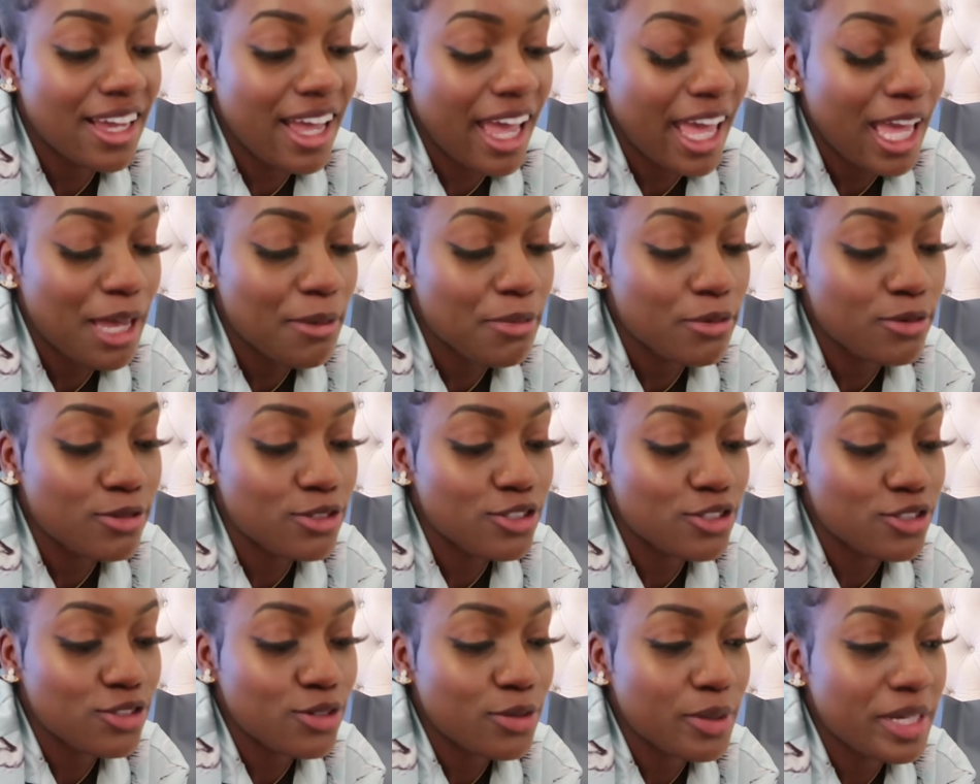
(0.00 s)
able
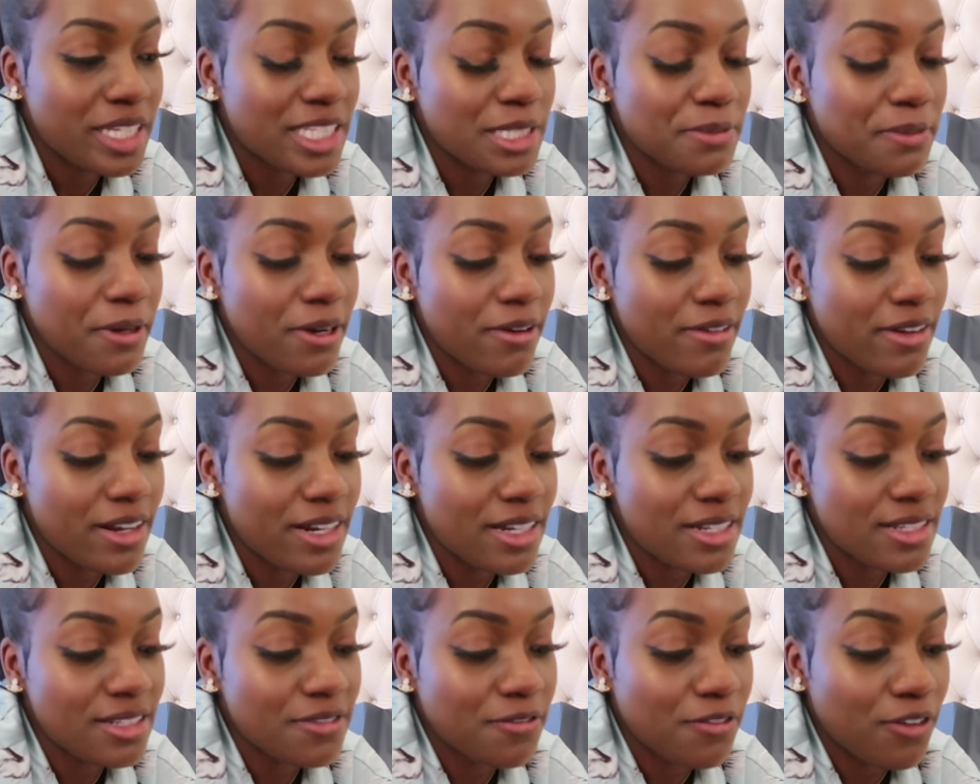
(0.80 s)
to
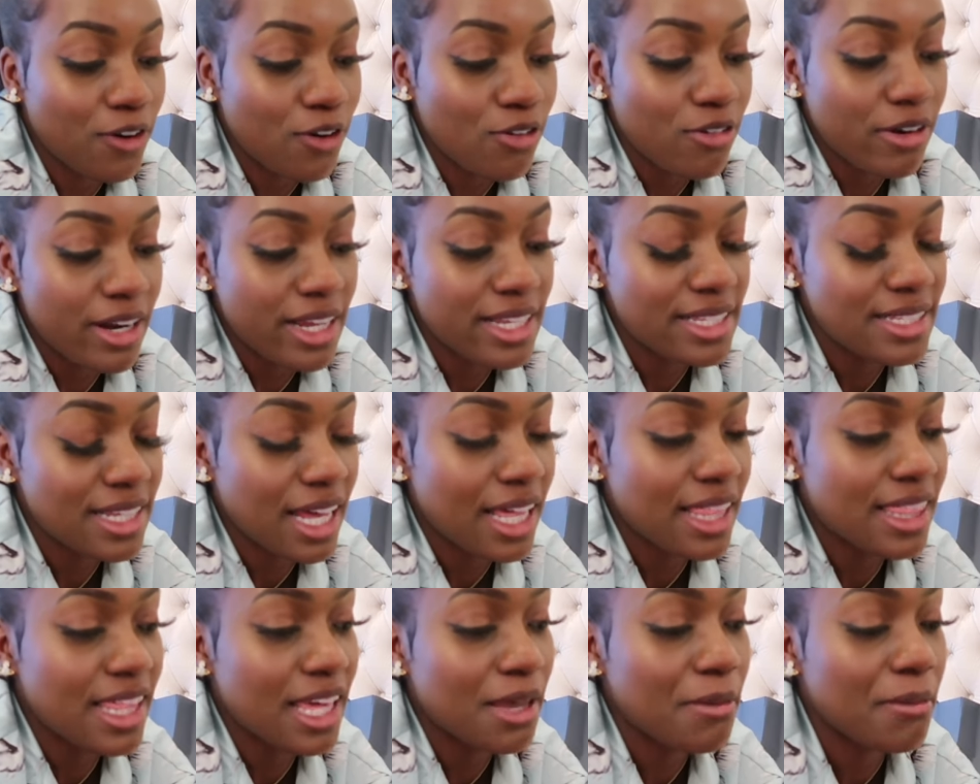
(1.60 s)
experience florist,
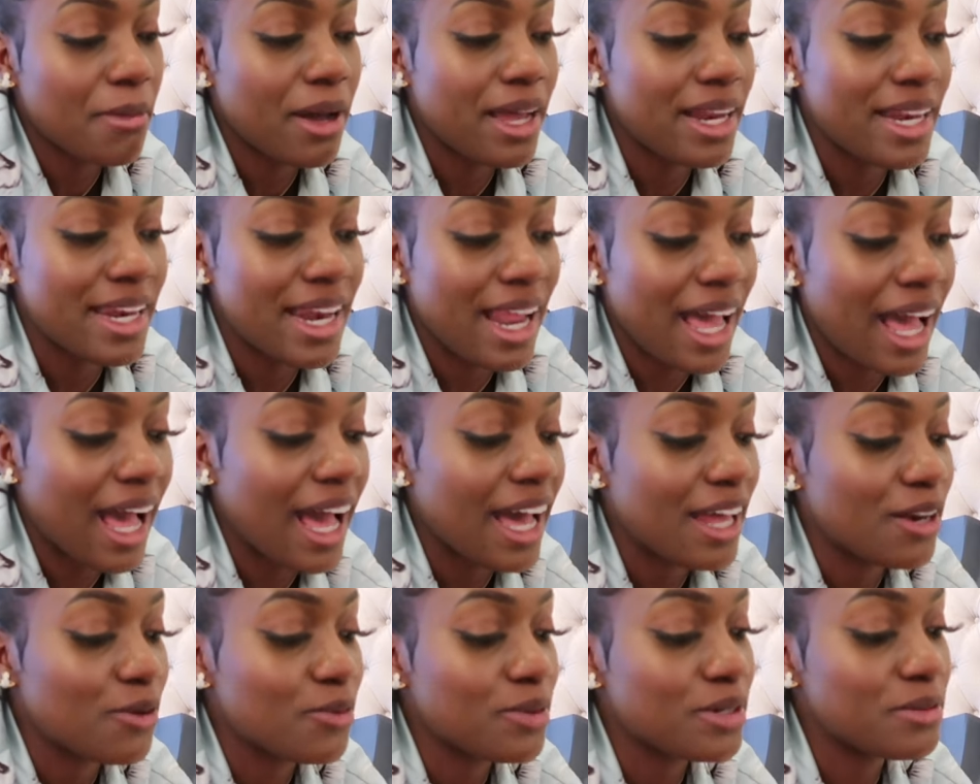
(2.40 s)
I think my
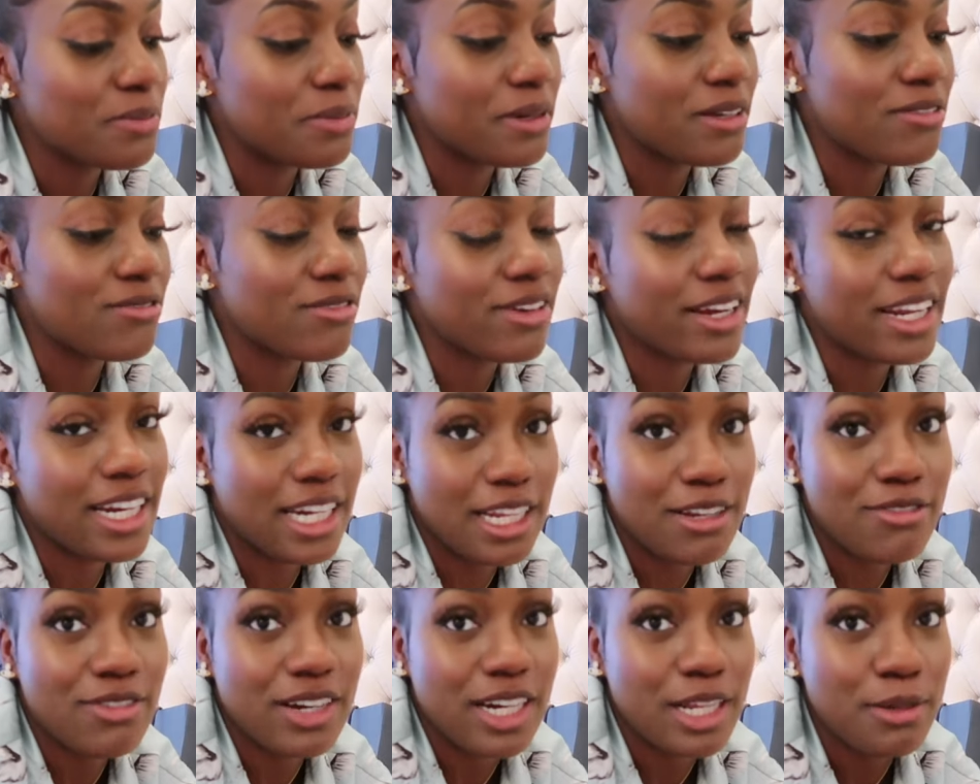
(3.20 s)
nan would be
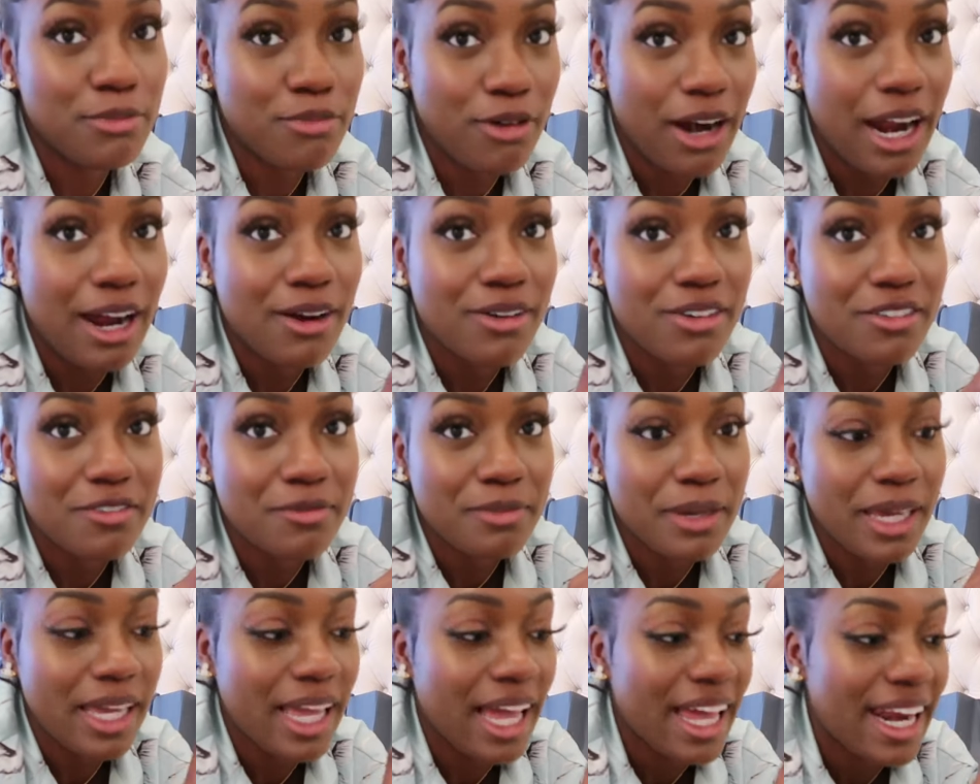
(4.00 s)
really, really proud of
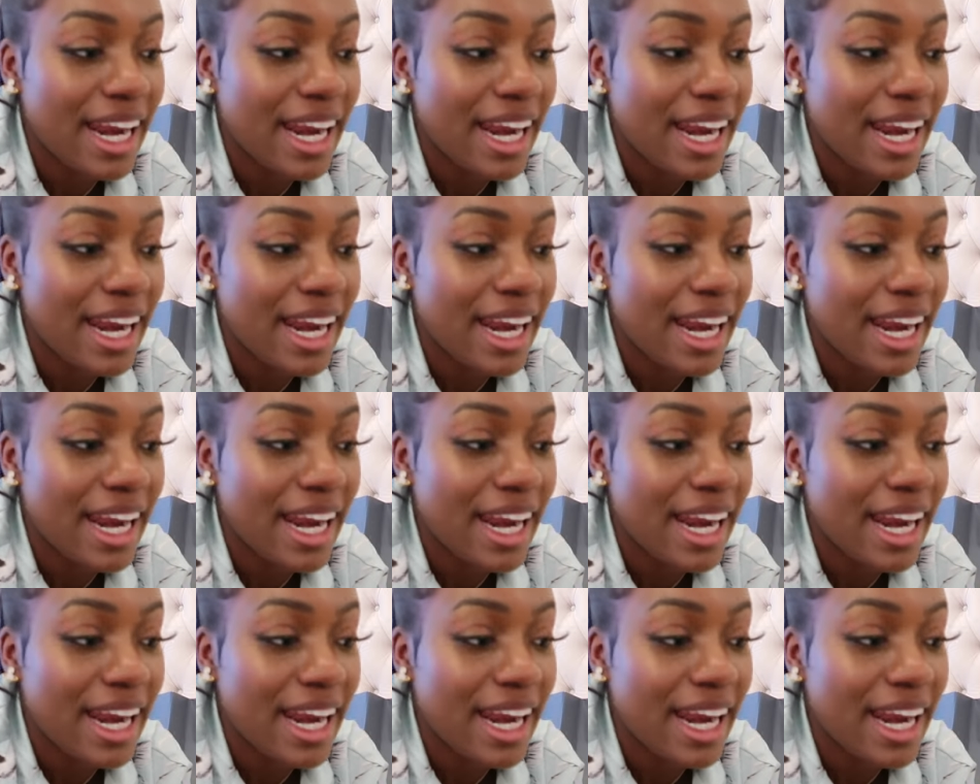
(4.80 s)
me.